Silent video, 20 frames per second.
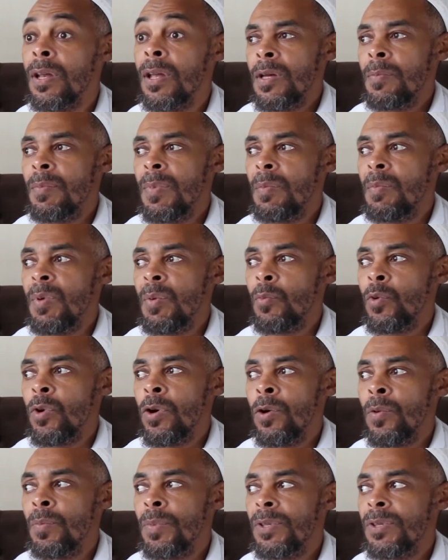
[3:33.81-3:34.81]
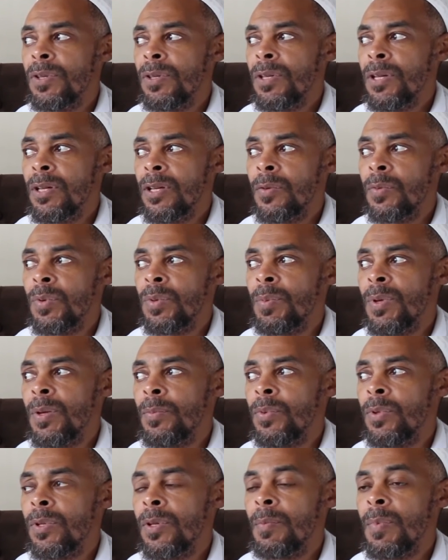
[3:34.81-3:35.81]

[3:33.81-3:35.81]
It made me more open to dealing with people,